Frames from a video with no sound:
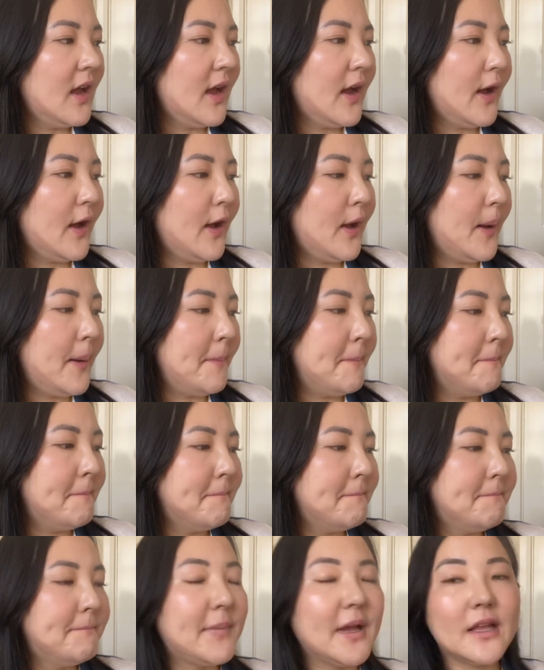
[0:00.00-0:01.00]

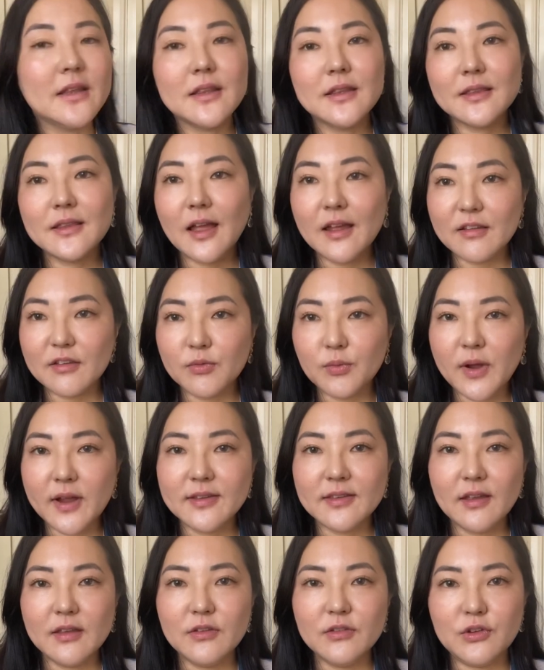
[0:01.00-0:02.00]
But that's why I
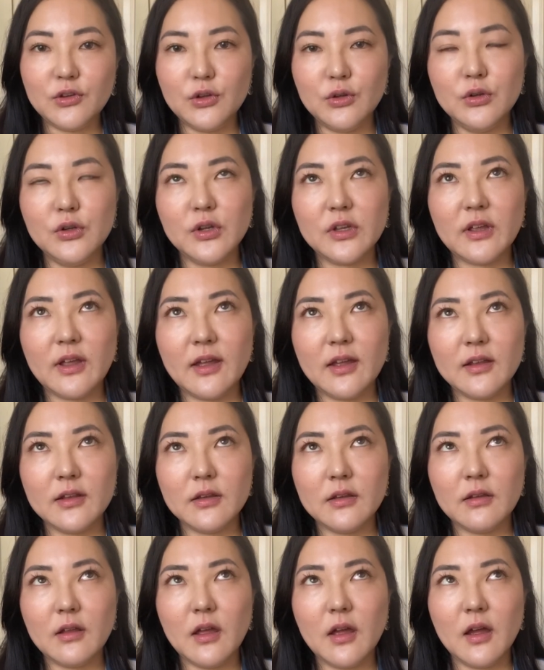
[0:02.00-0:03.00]
tend to look
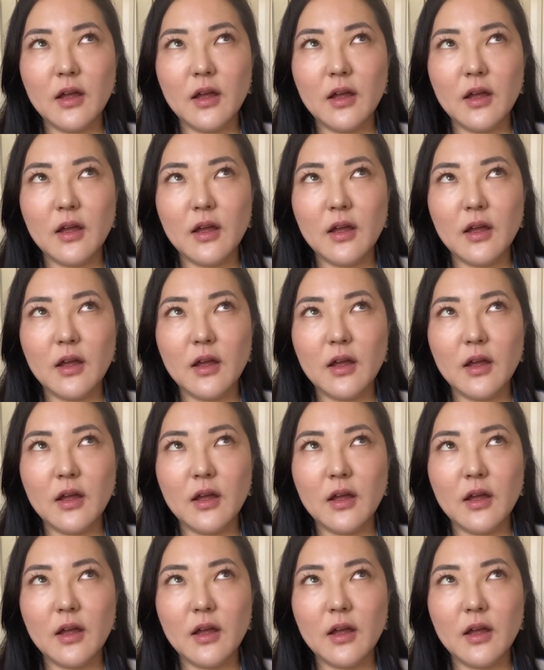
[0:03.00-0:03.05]
at